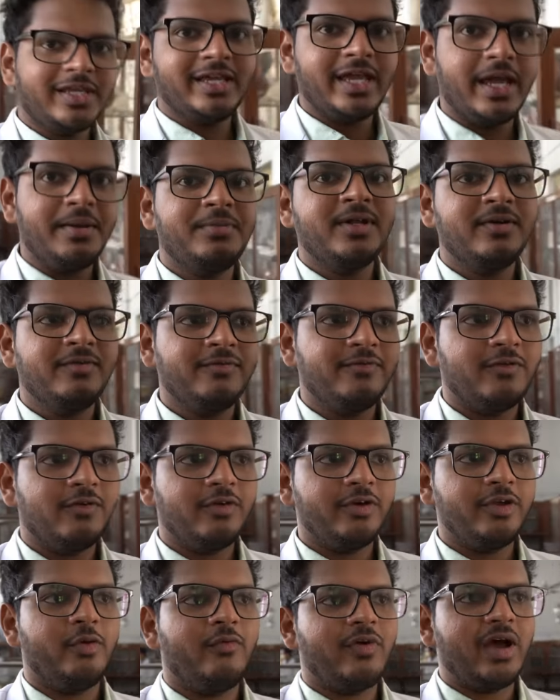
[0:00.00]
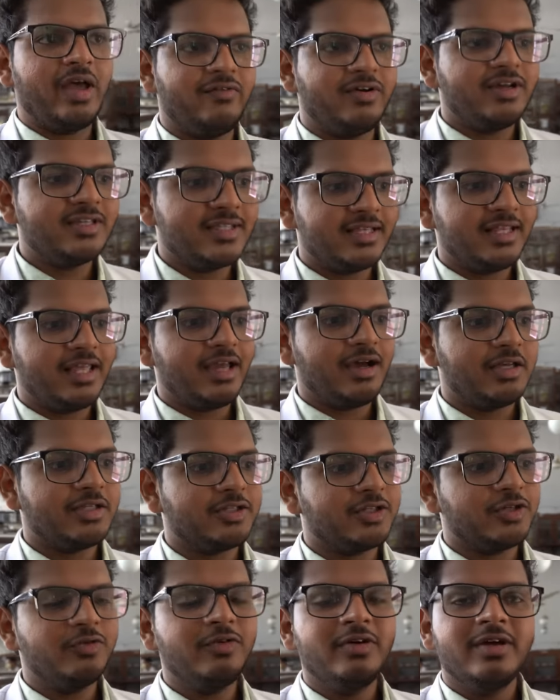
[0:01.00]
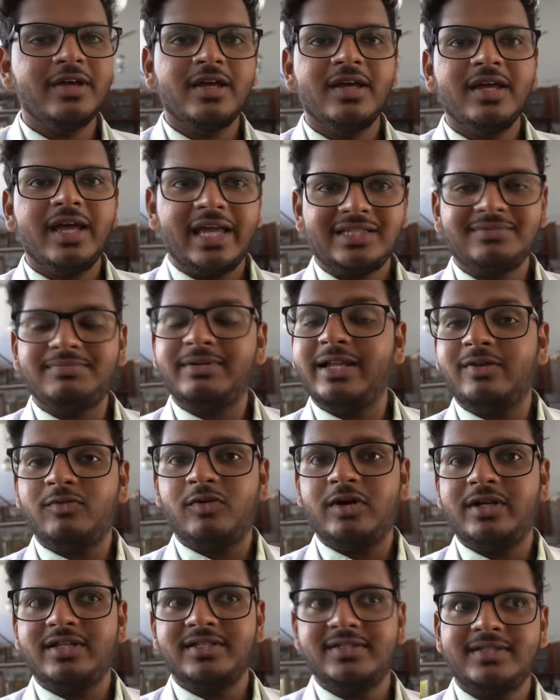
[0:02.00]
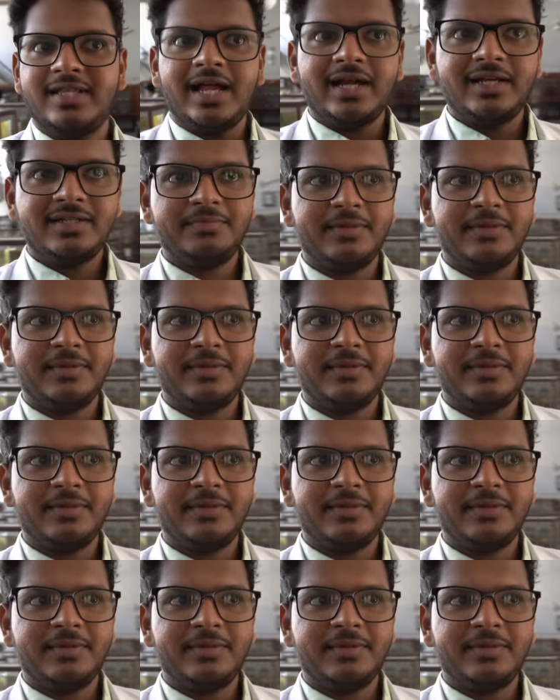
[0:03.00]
kept for your vivas, and they ask you, explain what does that